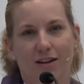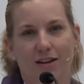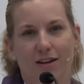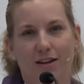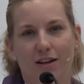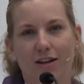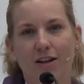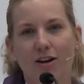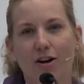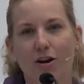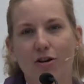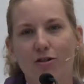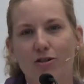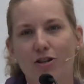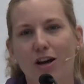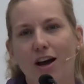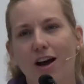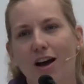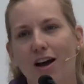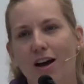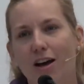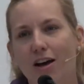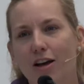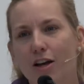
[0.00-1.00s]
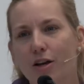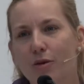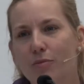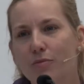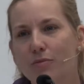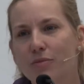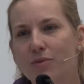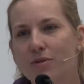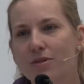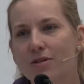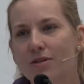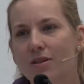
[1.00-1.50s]
In our
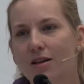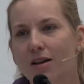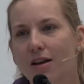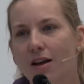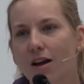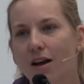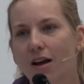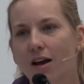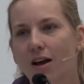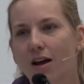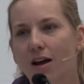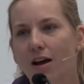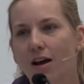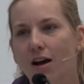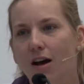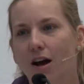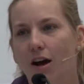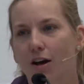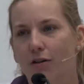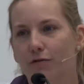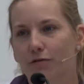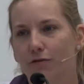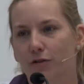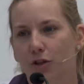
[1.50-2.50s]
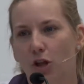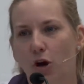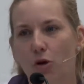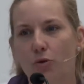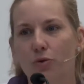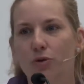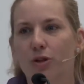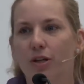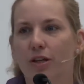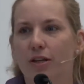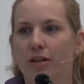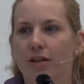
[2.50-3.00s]
times of
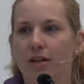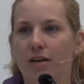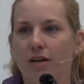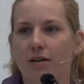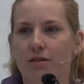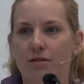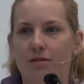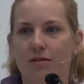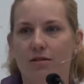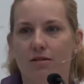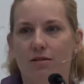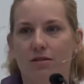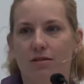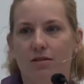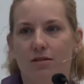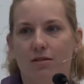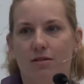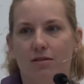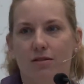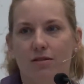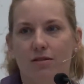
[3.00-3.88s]
loneliness?